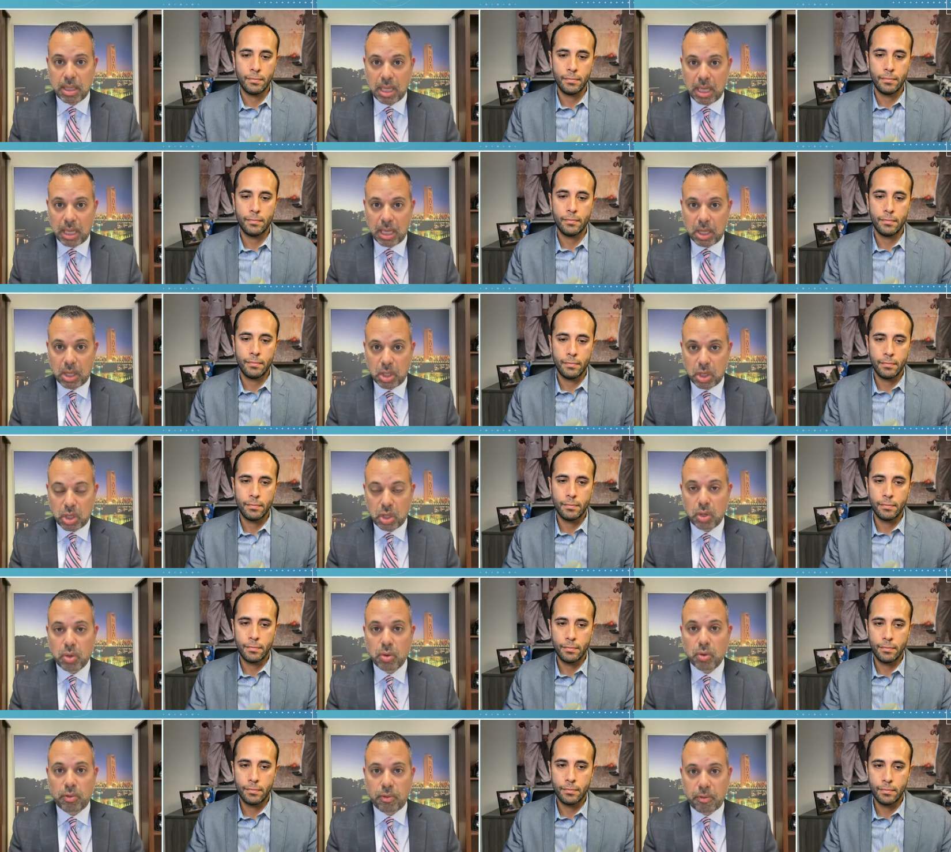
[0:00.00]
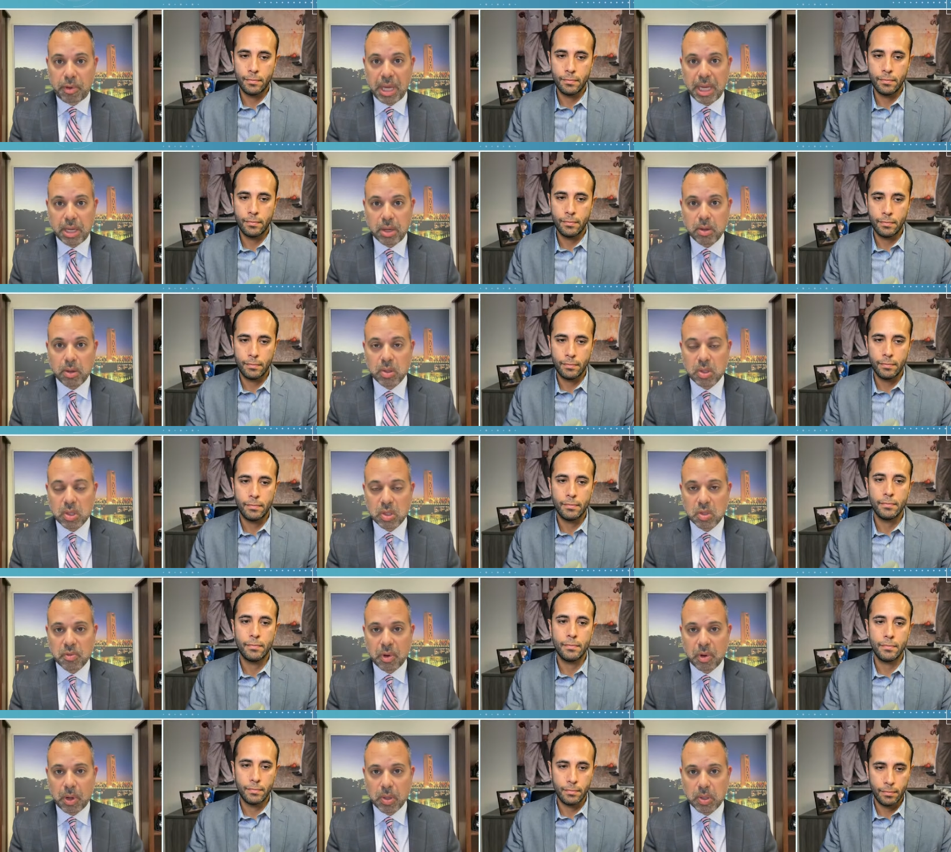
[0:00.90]
Speaker 1: the new figures as
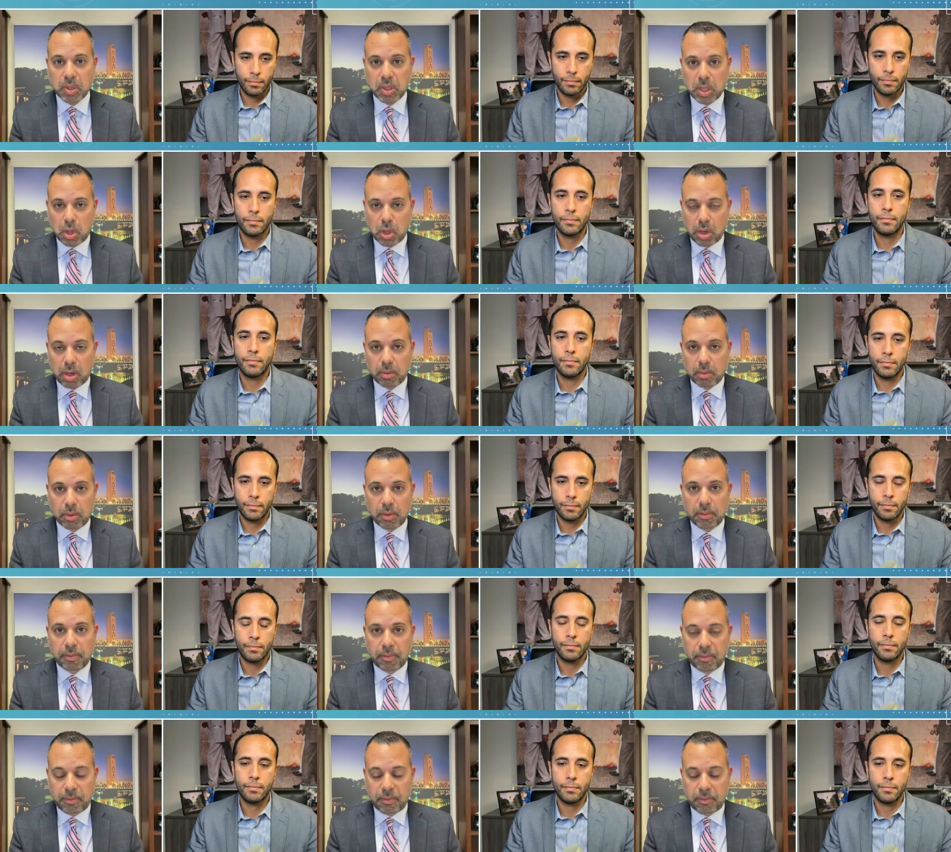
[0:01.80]
far as the general